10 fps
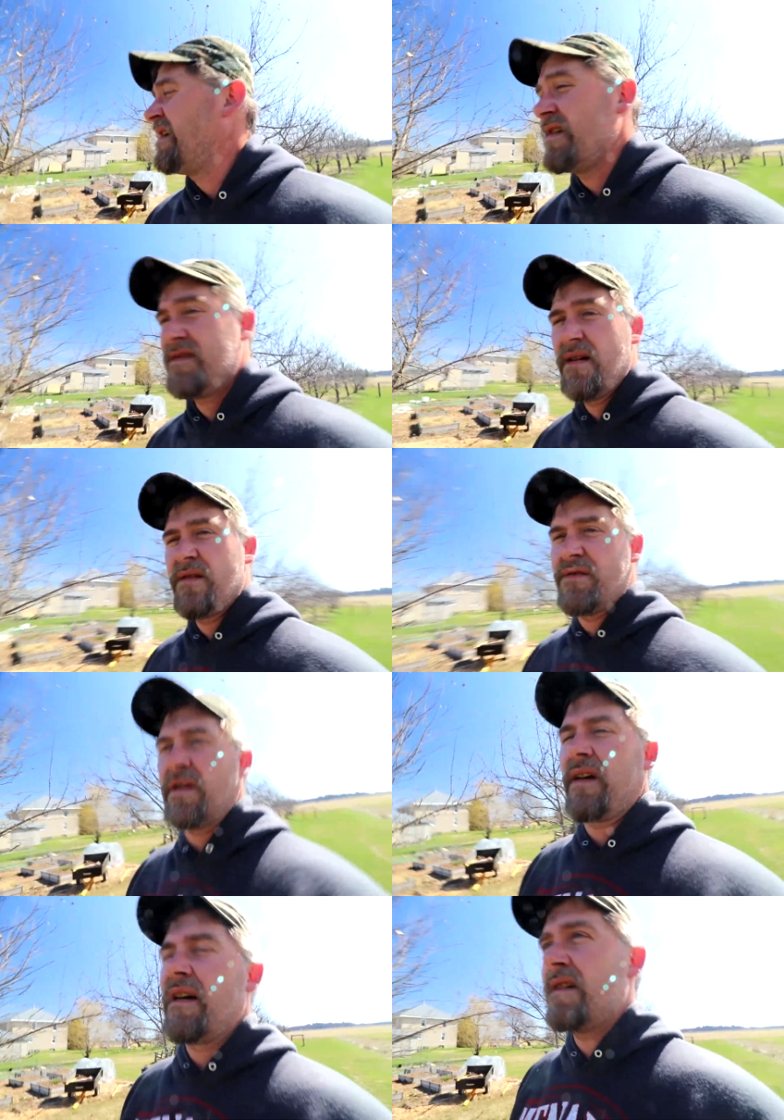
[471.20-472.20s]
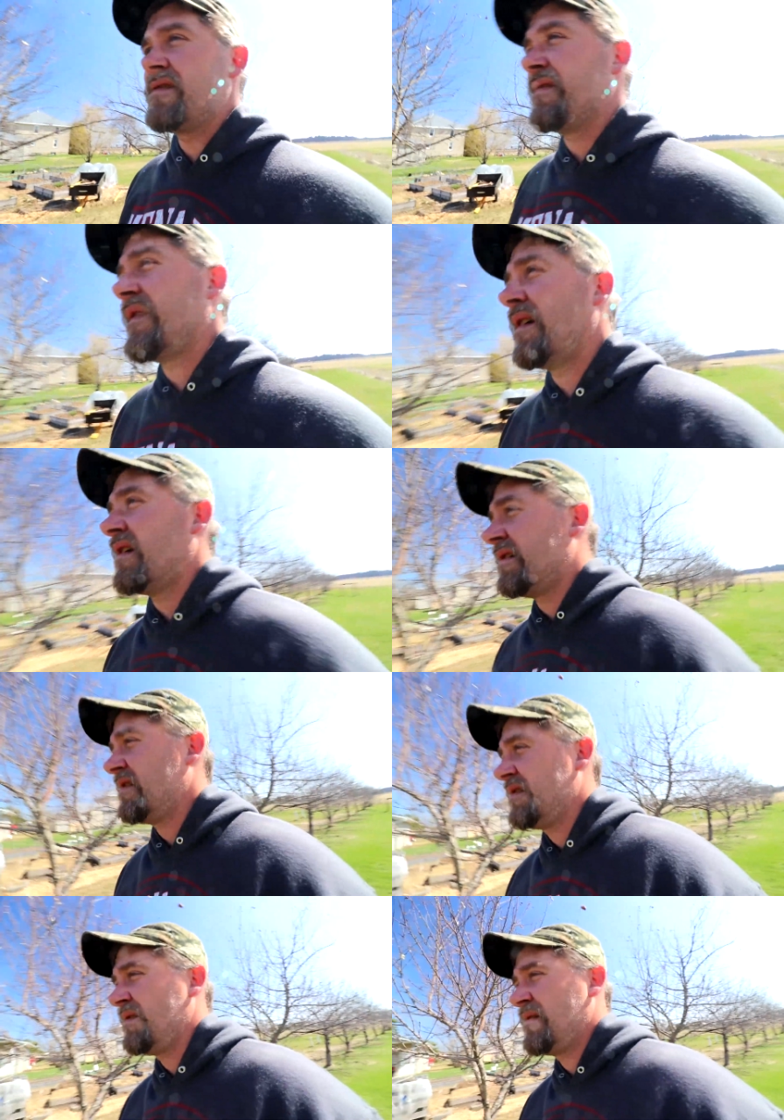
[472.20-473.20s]
That's the other trick, guys. If
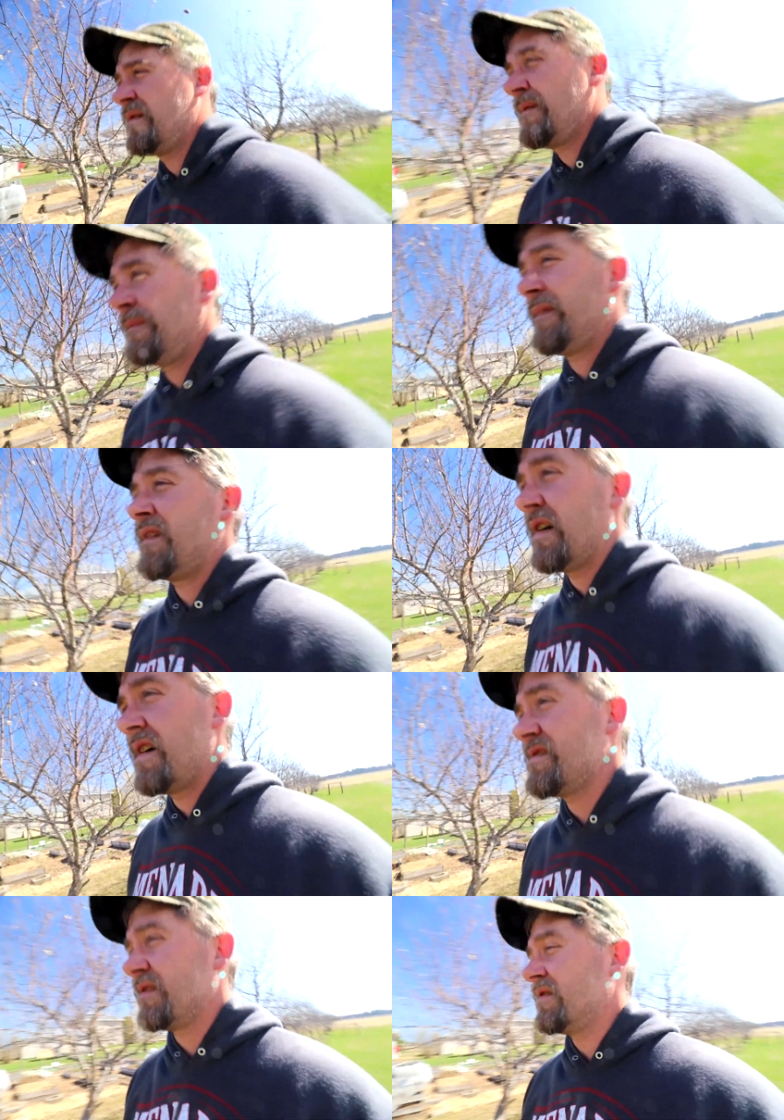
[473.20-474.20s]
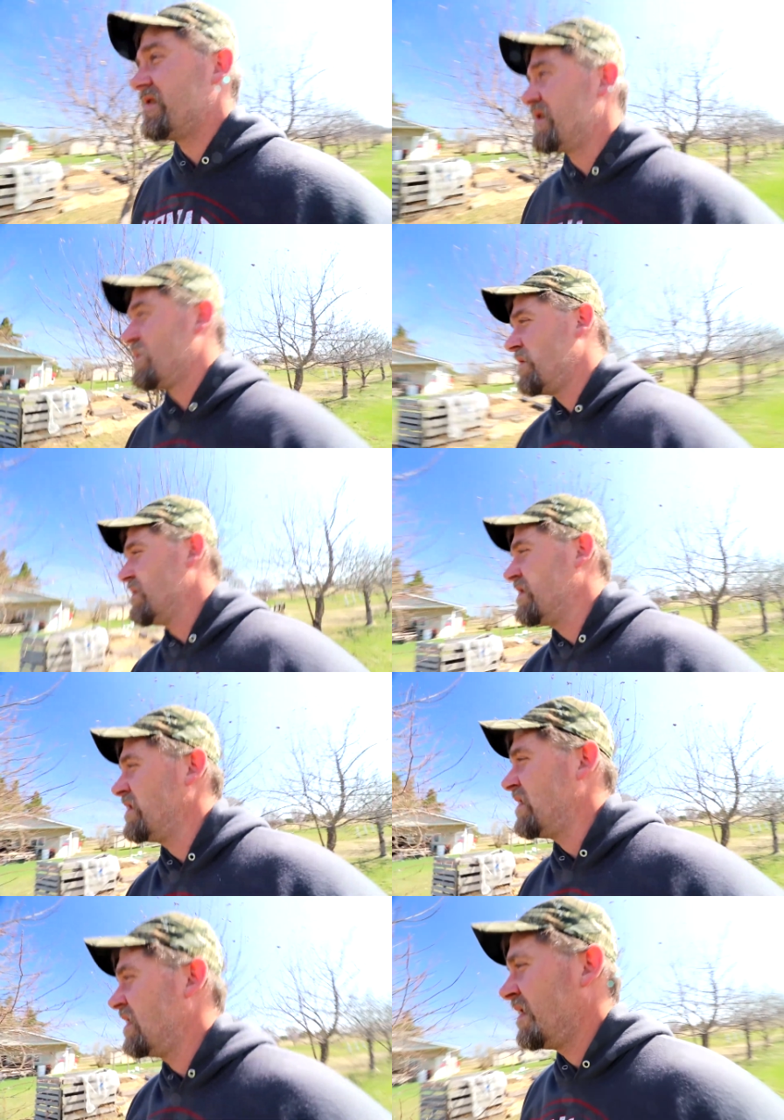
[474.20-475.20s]
you guys that didn't know,
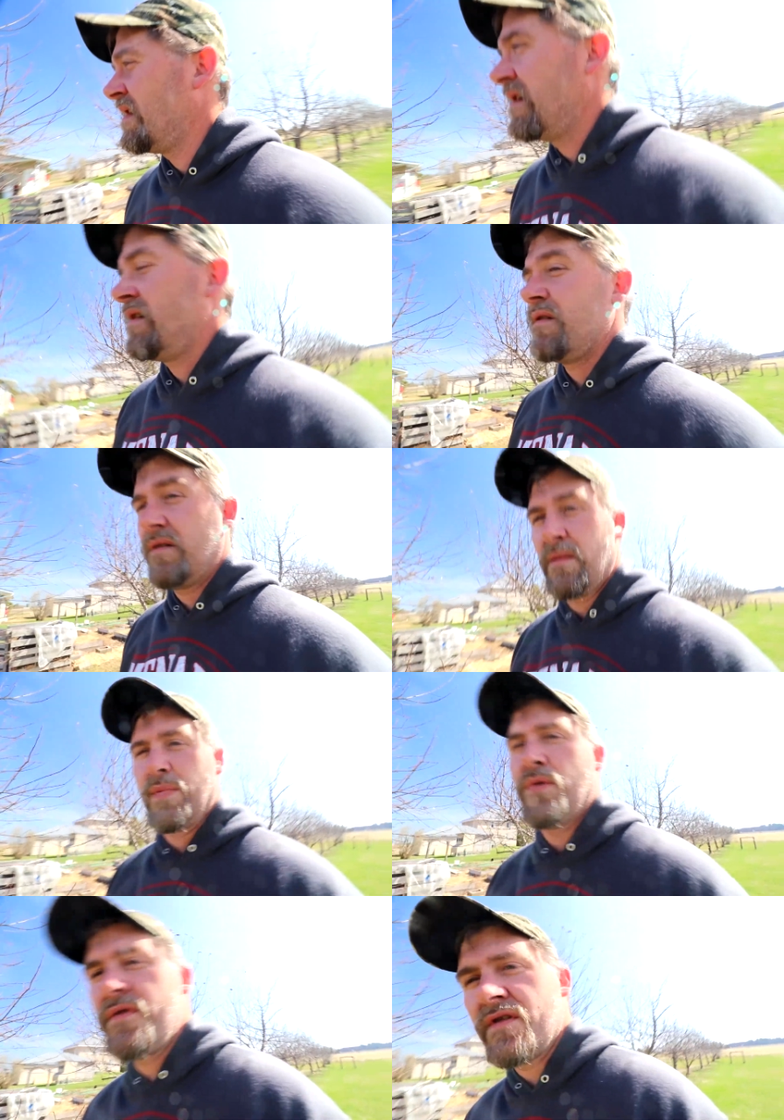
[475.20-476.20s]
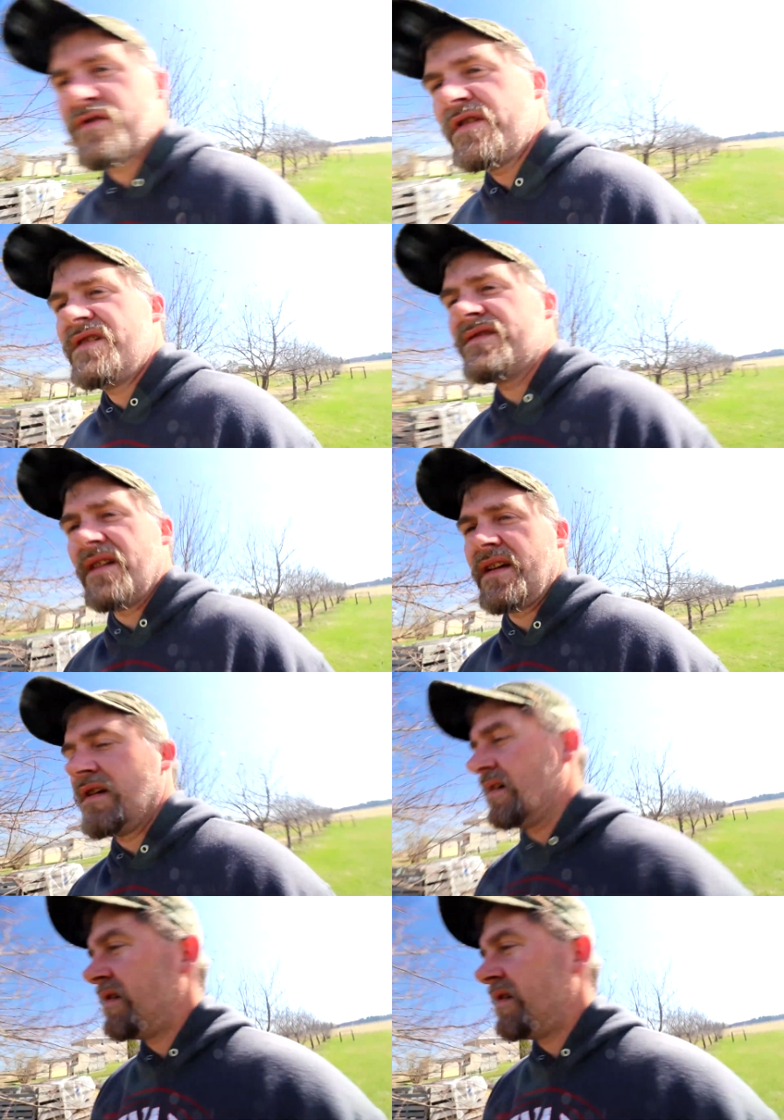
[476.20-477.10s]
you can prune your trees in